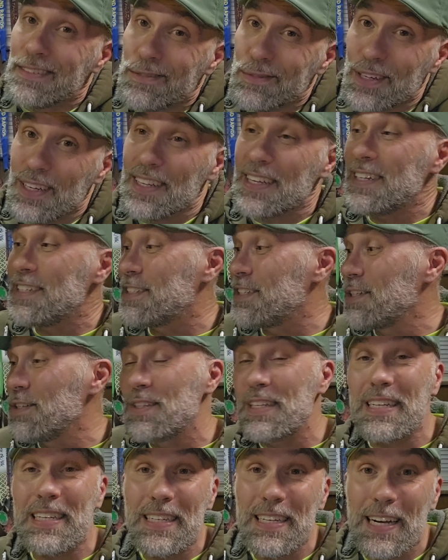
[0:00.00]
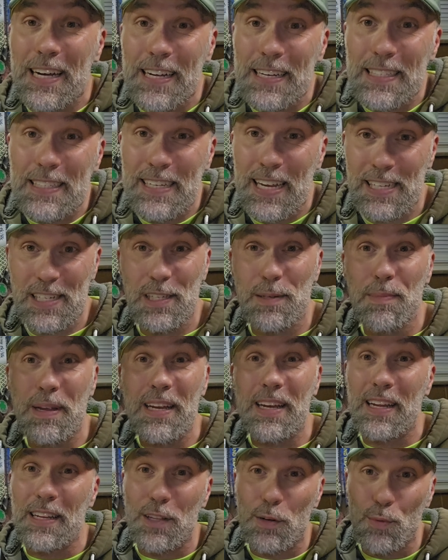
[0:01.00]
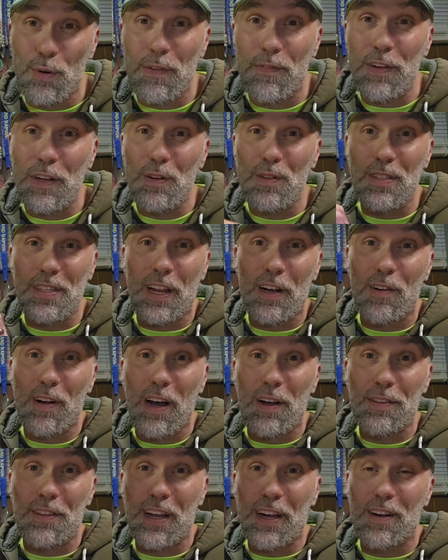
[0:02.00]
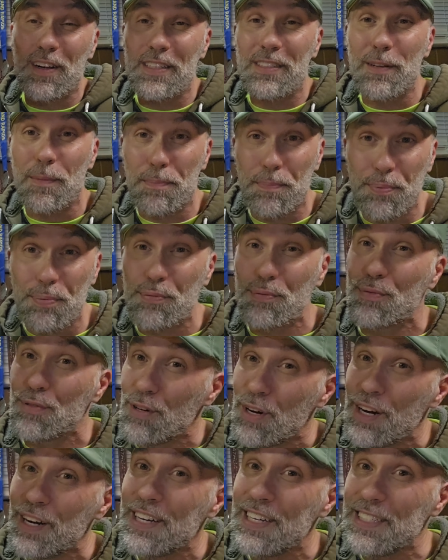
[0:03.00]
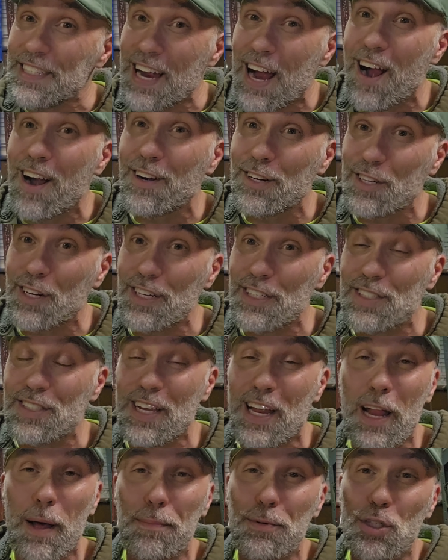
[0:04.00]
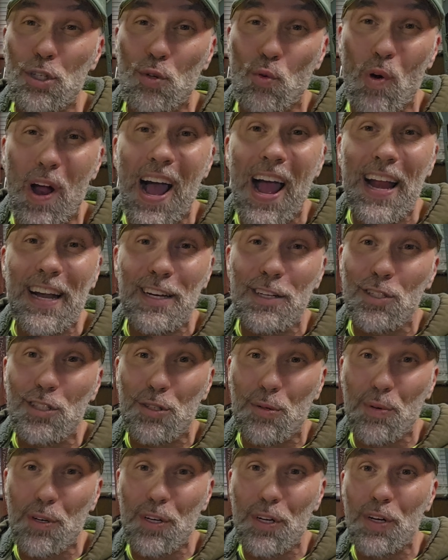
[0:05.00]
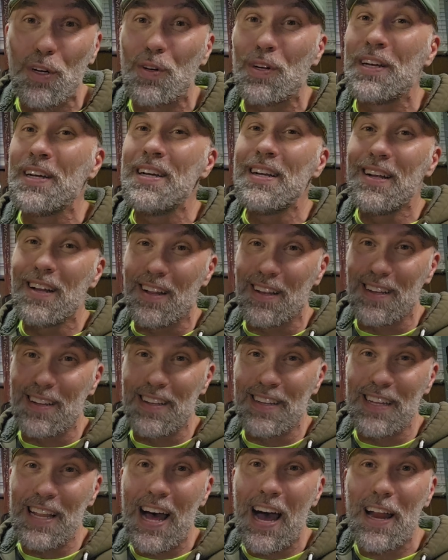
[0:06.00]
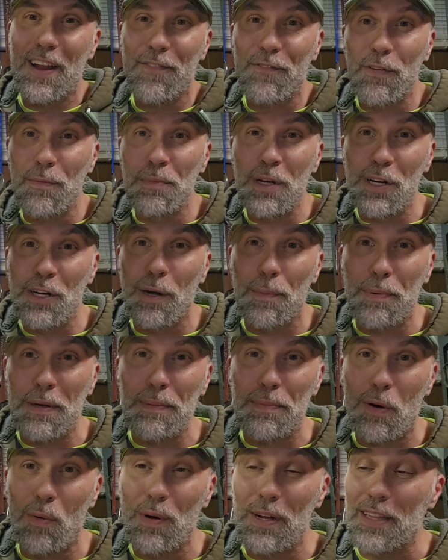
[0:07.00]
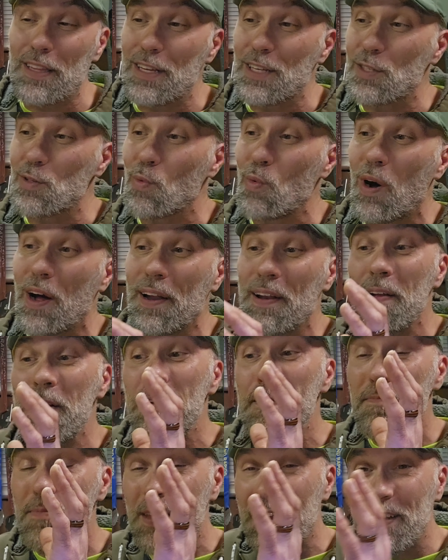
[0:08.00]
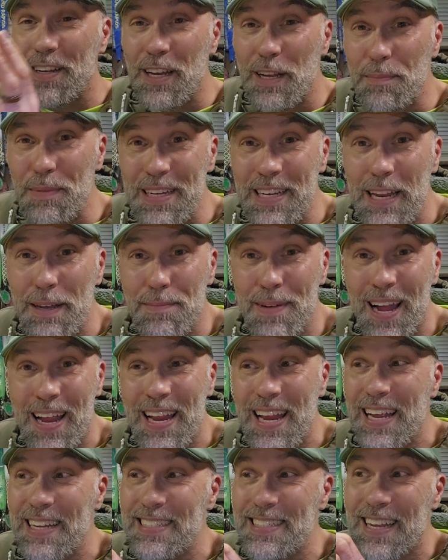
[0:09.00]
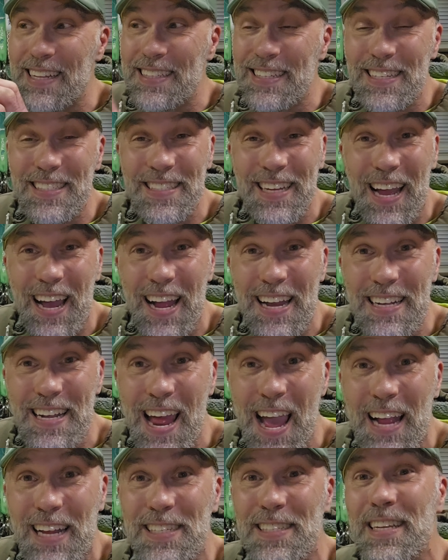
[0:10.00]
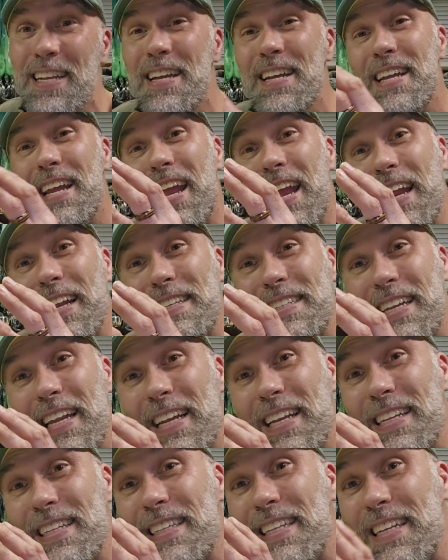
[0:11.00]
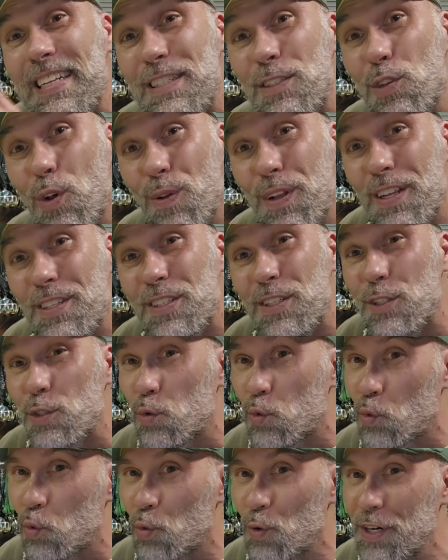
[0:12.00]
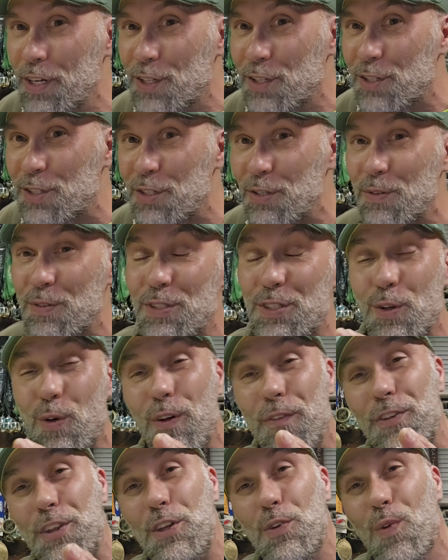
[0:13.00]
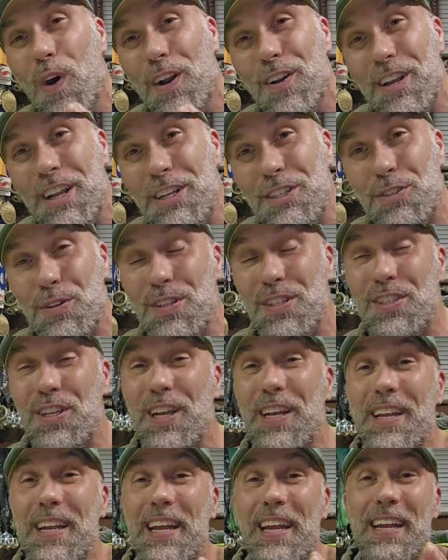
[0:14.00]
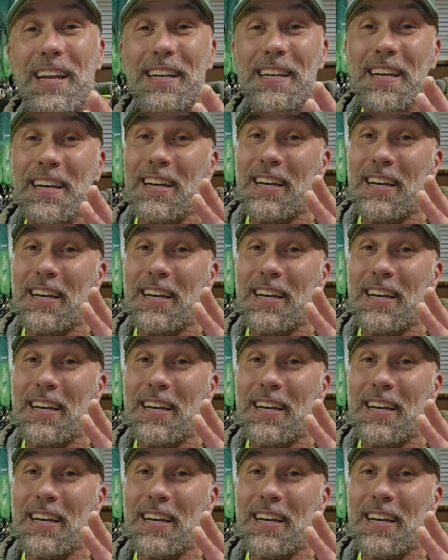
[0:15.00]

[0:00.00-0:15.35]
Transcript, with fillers: really to the uh, testament and the reviews that are out there. It's a pretty darn good setup, tried and true, lot of familiar people with this one. Going to be getting my hands on this guy next and getting the Zulus is real soon. So if you are interested in